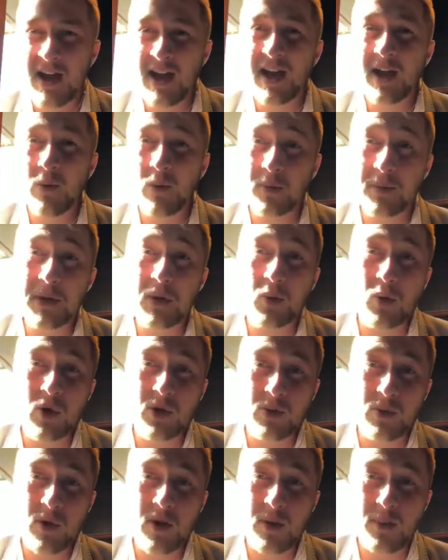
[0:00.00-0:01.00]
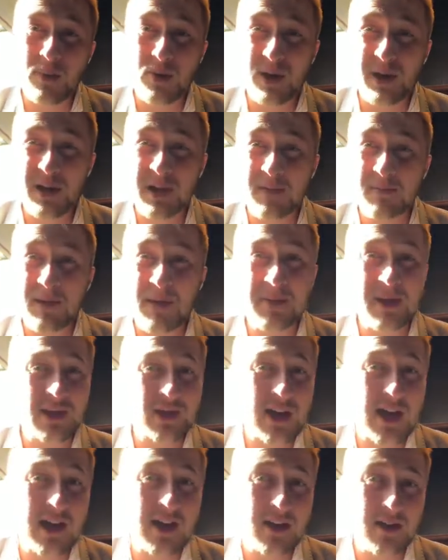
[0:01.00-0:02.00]
It would be worthwhile bringing maybe a
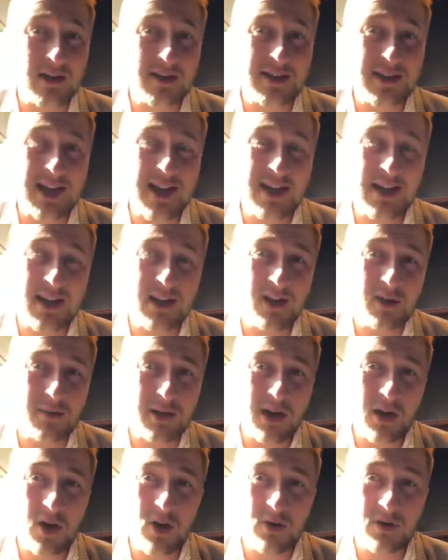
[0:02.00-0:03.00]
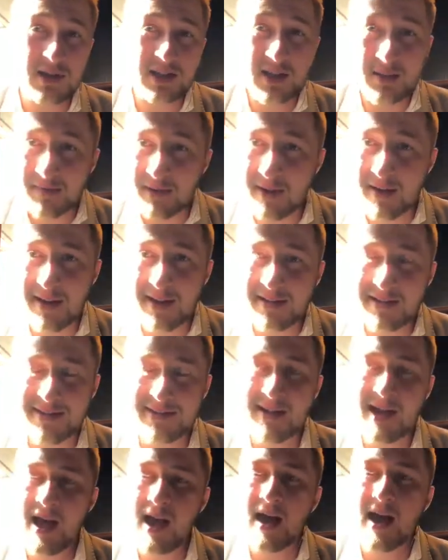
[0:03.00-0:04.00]
jacket because it can get a little bit cold some
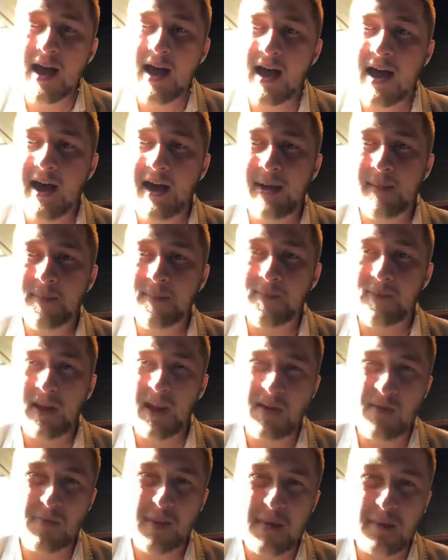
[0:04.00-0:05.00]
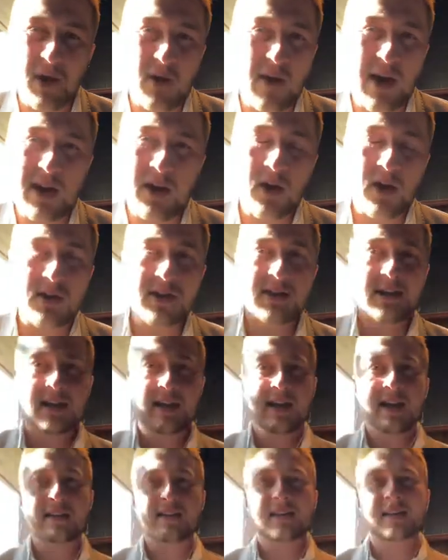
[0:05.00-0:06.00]
nights, and maybe a raincoat just in
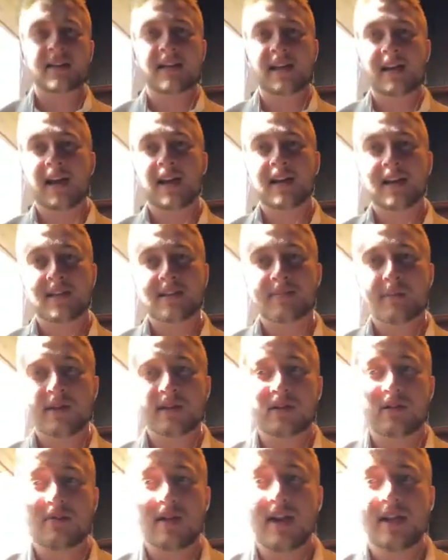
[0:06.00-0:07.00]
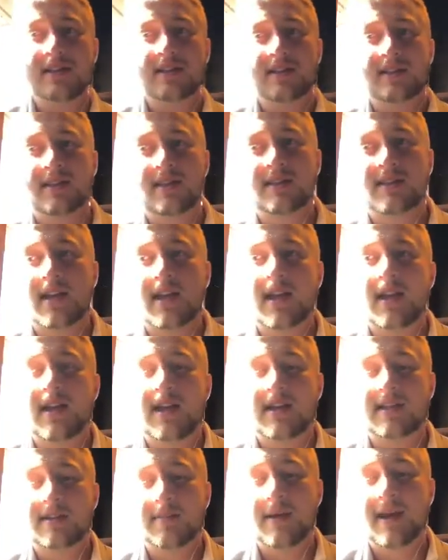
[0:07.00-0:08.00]
case of any unexpected rain, just as
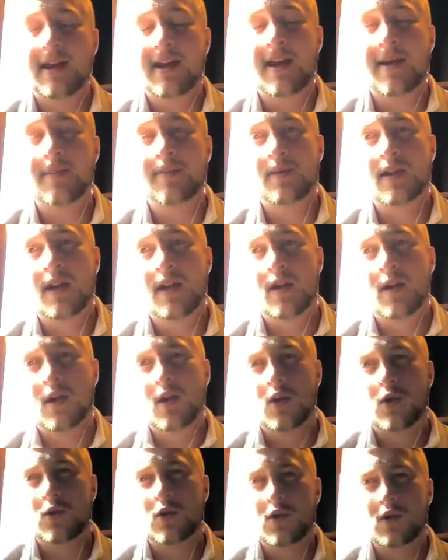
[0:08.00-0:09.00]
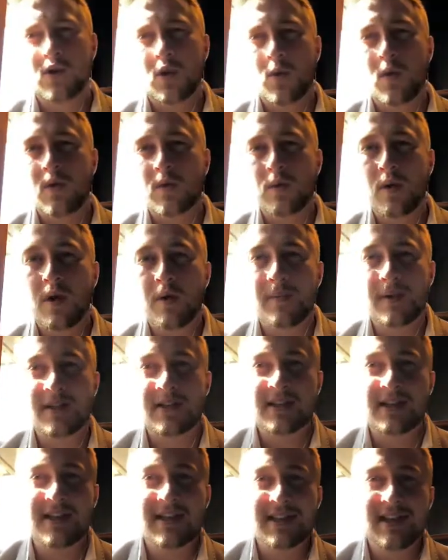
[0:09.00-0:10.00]
a backup. It's also worthwhile
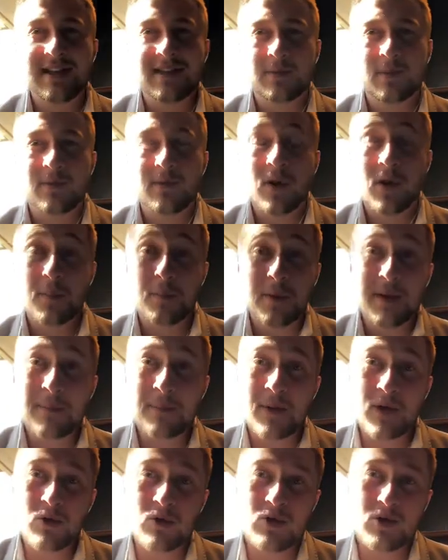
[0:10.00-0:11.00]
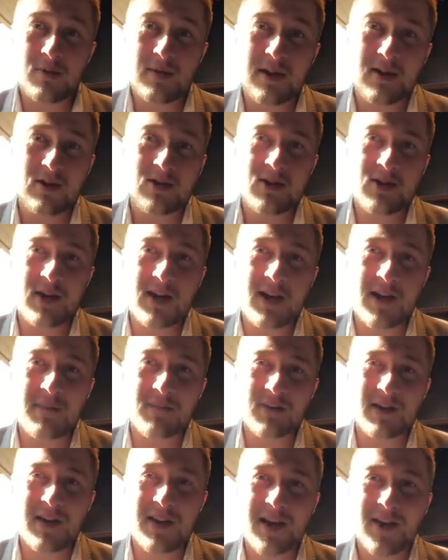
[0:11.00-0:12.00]
mentioning that we've got a big pilgrimage
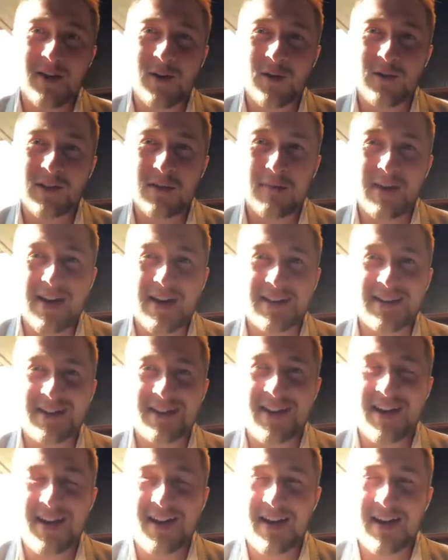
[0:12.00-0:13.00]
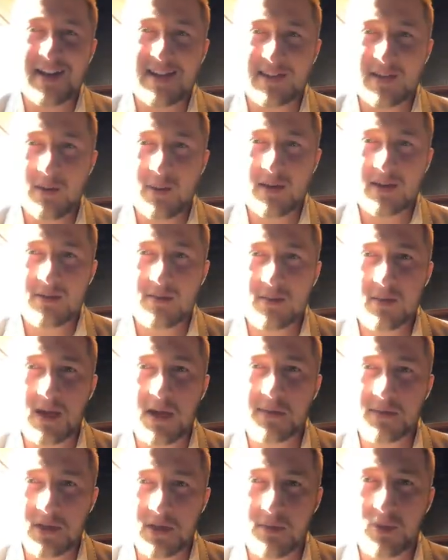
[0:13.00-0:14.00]
to that closing mass, and so wear some
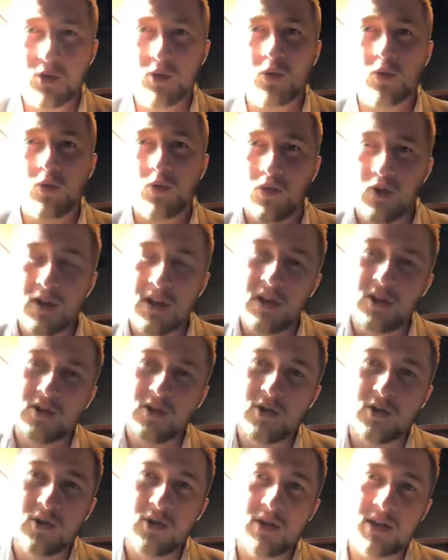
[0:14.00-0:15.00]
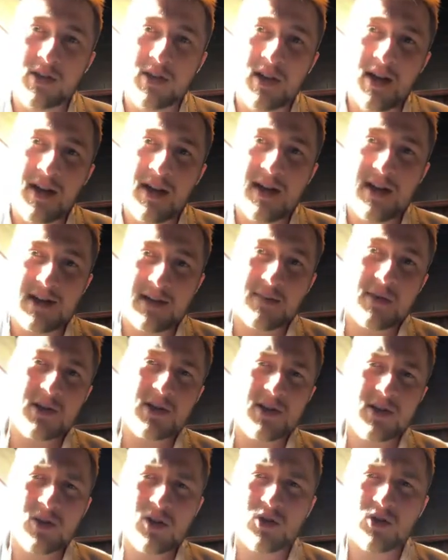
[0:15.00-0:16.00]
comfortable walking shoes, and
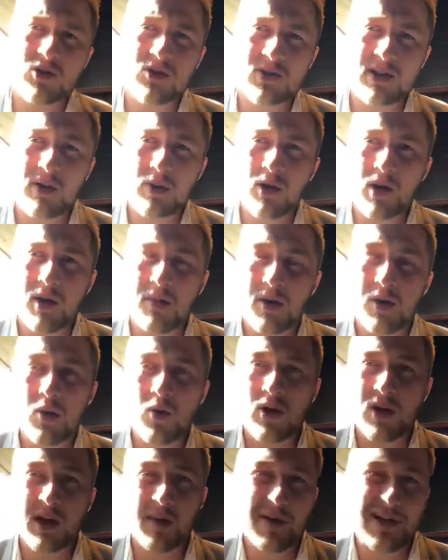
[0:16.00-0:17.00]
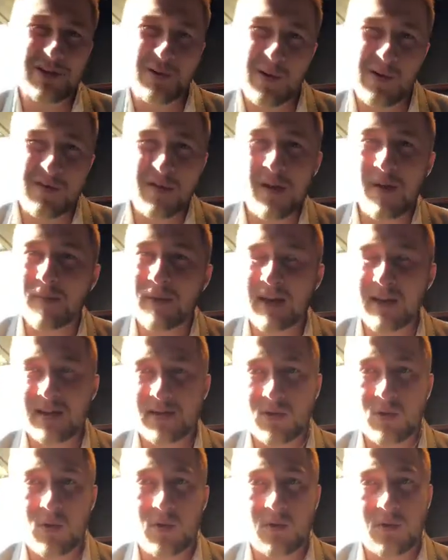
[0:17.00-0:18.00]
especially those shoes that we're going to be walking about 25 minutes
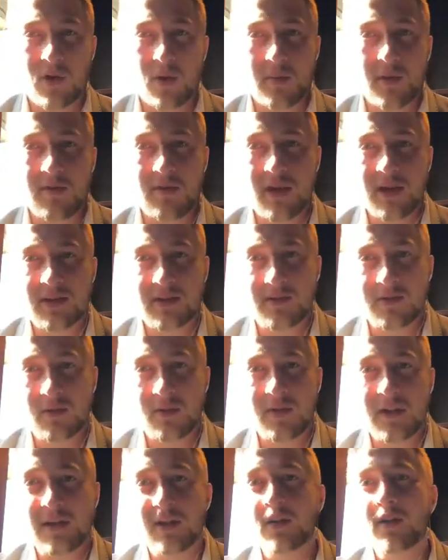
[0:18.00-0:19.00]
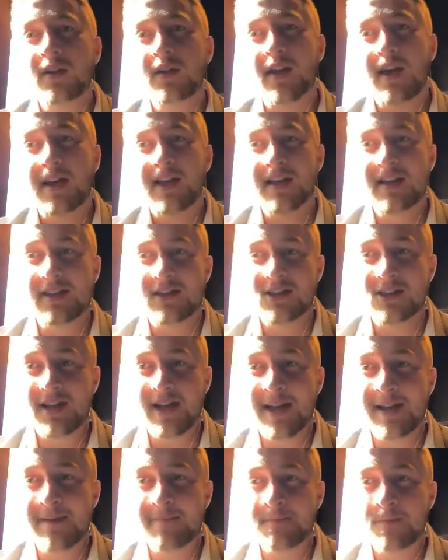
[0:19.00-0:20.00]
to and from the festival venue each
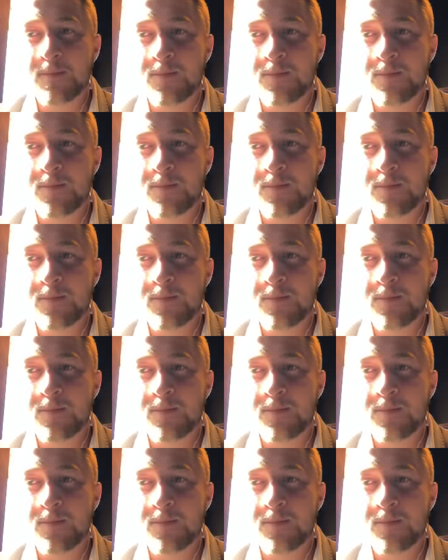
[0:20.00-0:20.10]
day.